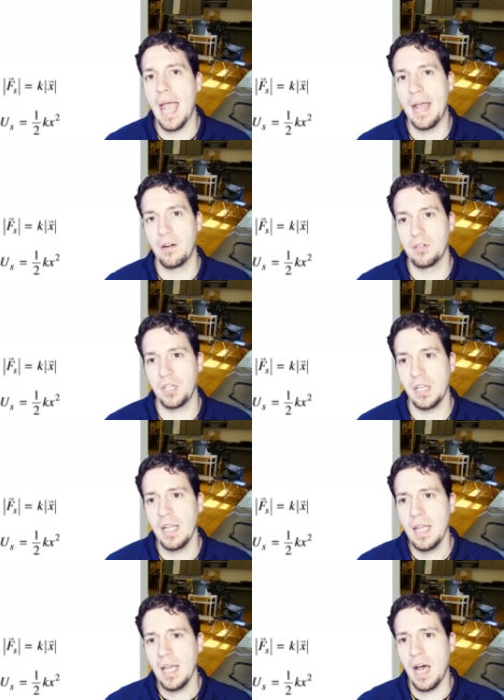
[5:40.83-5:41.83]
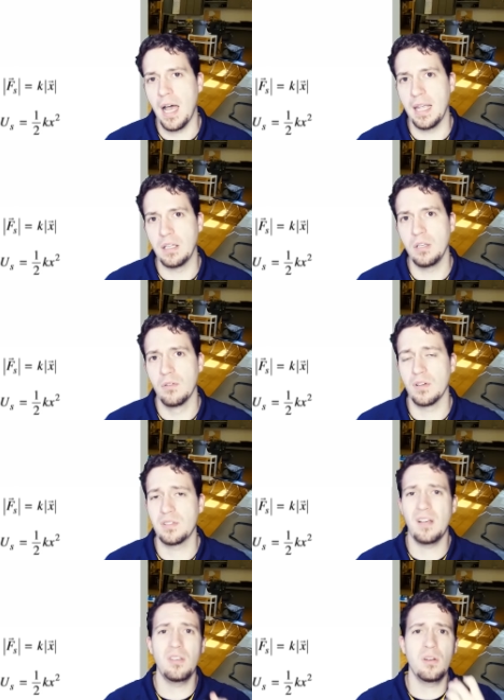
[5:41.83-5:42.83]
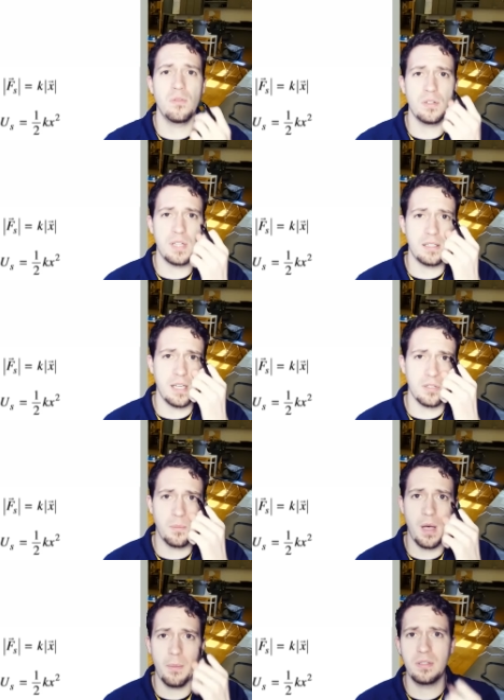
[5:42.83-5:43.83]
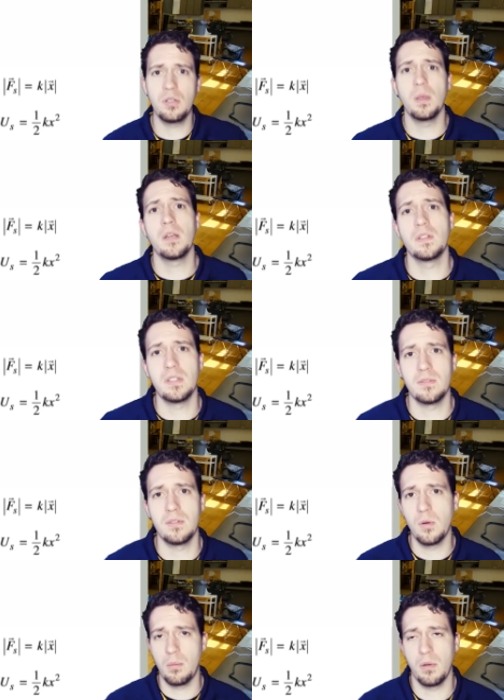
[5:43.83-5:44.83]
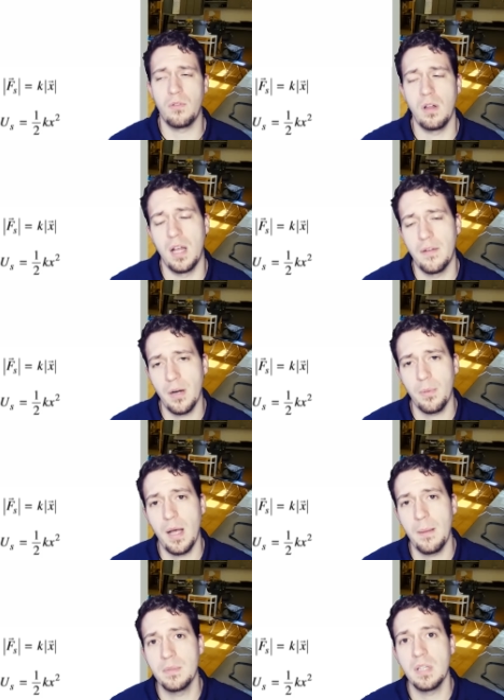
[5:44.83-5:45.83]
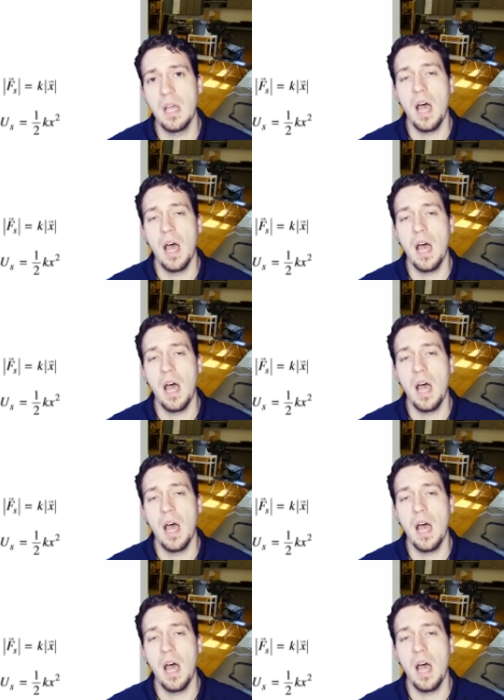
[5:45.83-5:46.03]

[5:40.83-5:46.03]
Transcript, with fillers: energy uh, in the universe. Now, universe, that's actually probably too big of a system normally for a lot of our problems.